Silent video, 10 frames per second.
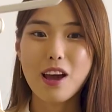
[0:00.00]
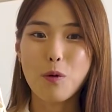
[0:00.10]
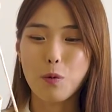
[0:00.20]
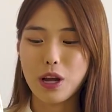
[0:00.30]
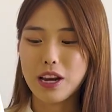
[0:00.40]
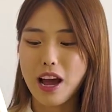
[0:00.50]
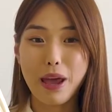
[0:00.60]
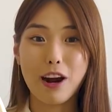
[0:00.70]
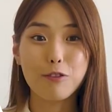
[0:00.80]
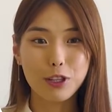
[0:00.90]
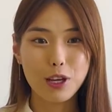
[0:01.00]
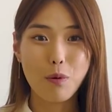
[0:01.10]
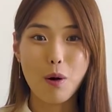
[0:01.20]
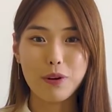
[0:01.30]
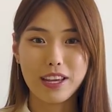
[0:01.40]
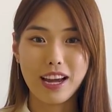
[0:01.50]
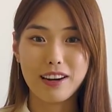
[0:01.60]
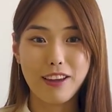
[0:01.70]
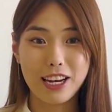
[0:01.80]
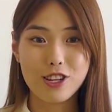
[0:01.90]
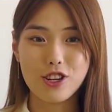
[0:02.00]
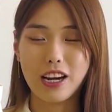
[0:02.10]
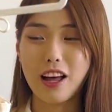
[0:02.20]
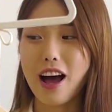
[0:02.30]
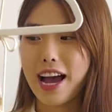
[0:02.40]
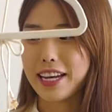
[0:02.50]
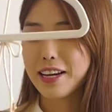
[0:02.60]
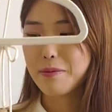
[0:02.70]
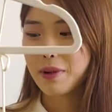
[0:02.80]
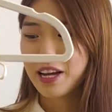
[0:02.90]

would pair really well with kind of any Chanel item.